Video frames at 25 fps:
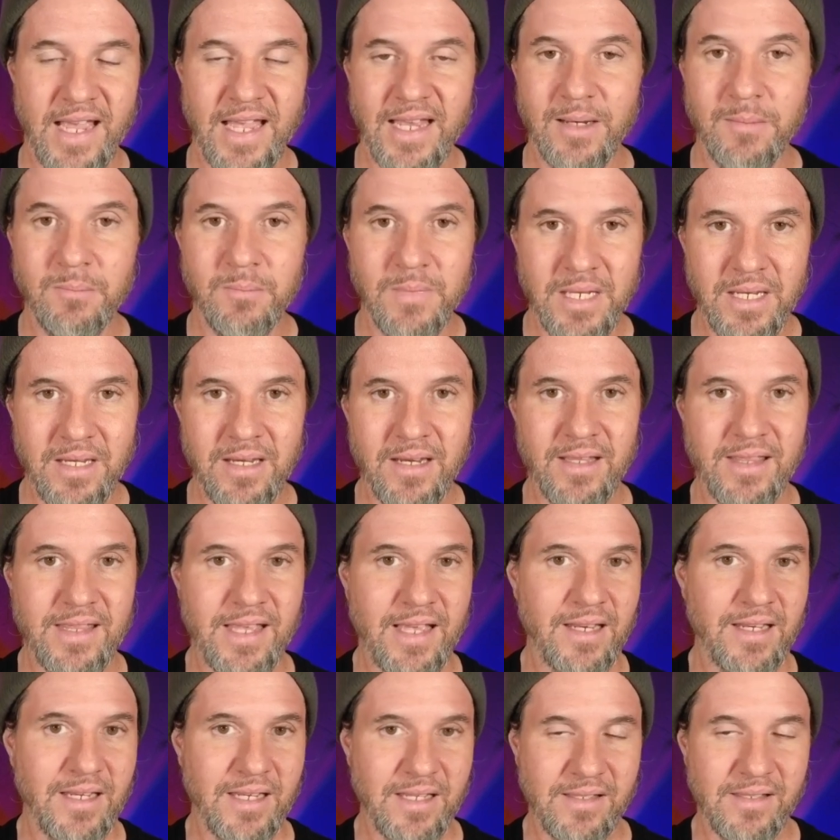and immediate
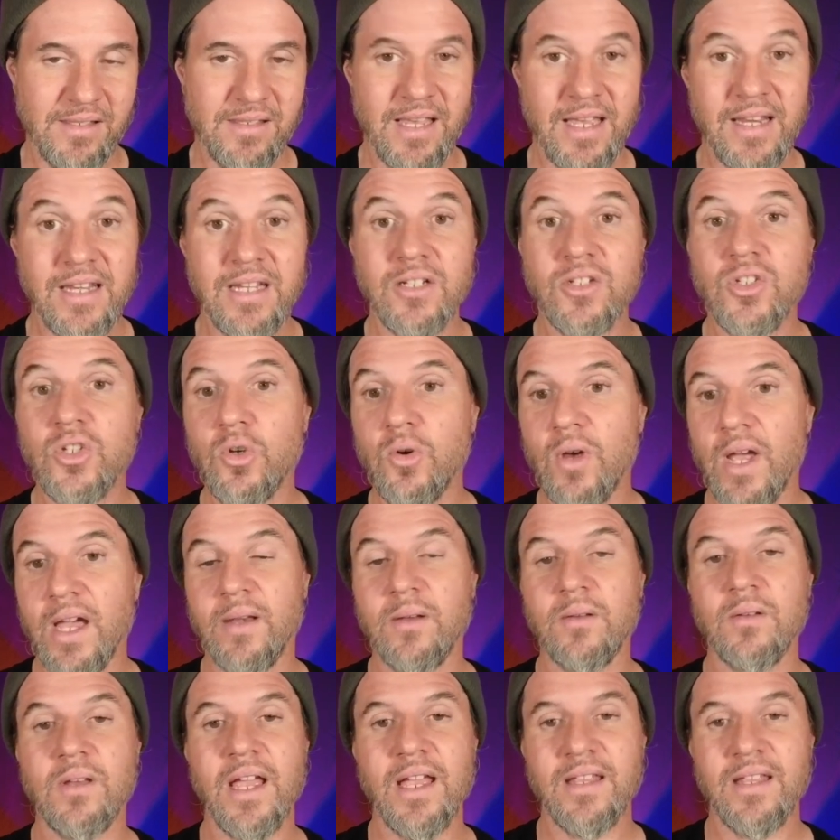that needs tending to and,